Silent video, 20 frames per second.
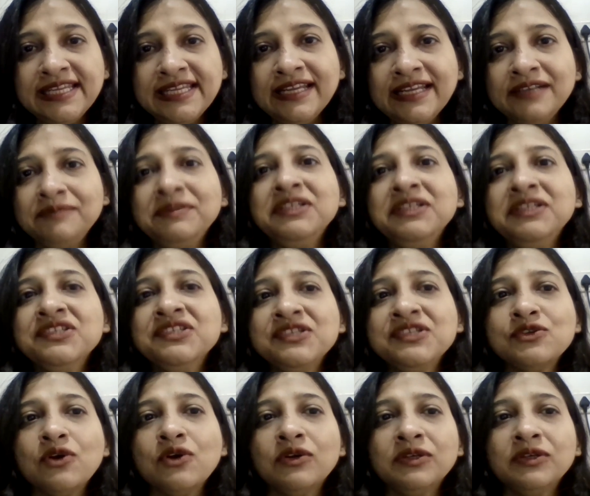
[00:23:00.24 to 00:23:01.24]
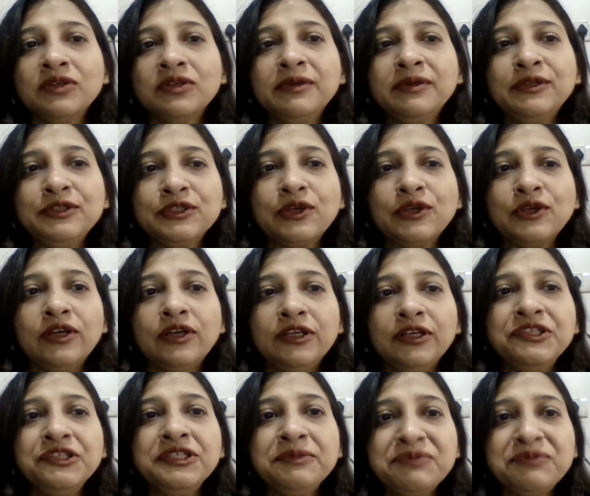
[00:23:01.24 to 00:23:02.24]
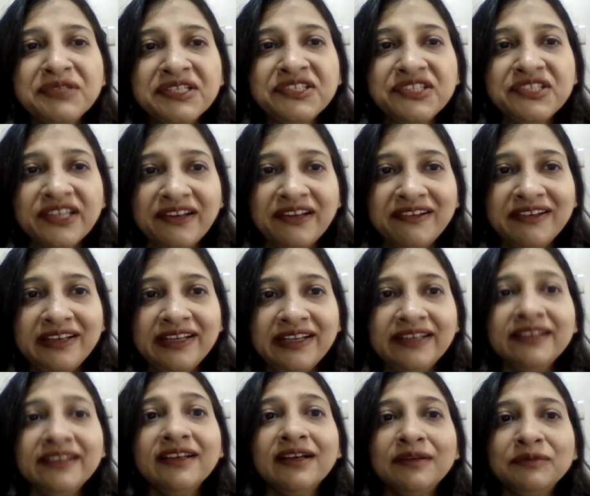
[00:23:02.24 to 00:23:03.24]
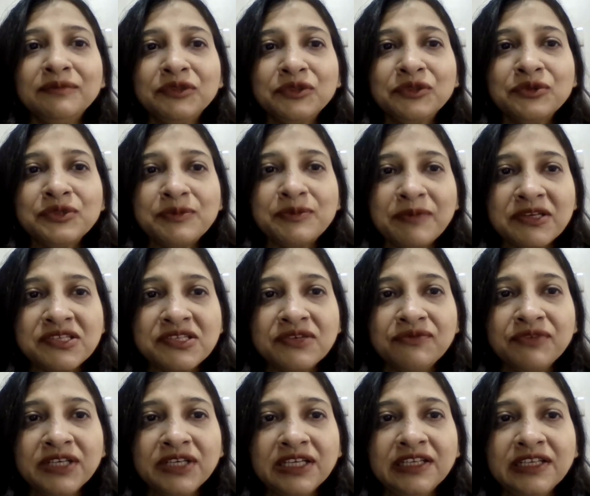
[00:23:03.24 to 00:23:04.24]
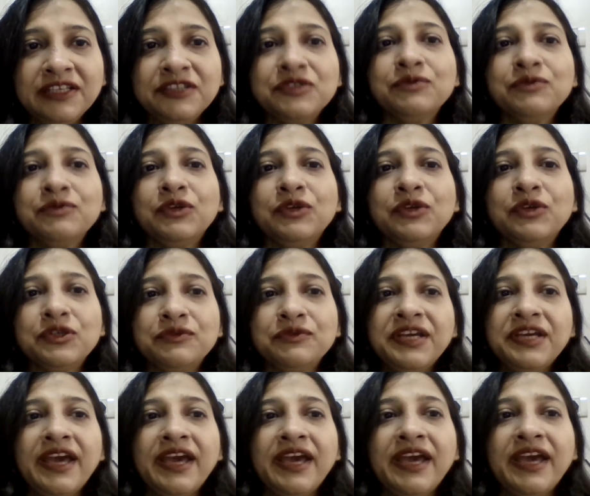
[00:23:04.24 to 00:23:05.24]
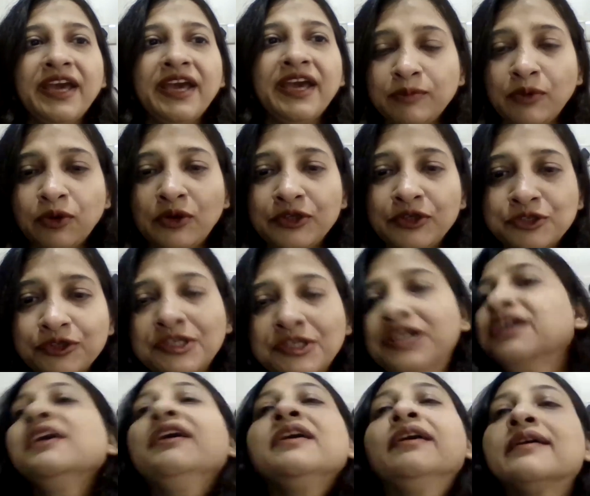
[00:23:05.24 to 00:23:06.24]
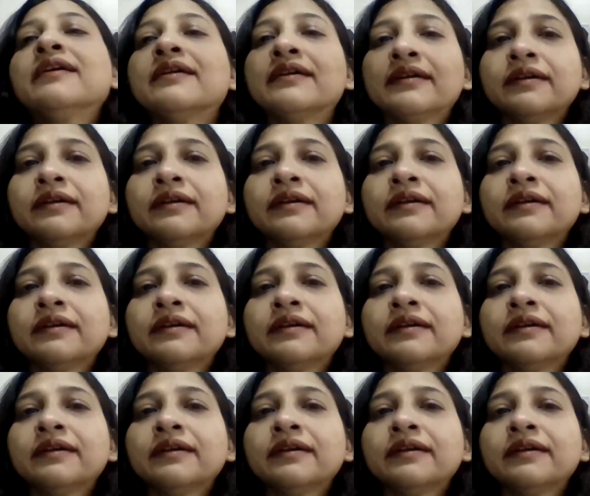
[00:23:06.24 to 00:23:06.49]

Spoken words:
Firstly, let me just talk about scholarships in general and come to specifically to what we have on board today.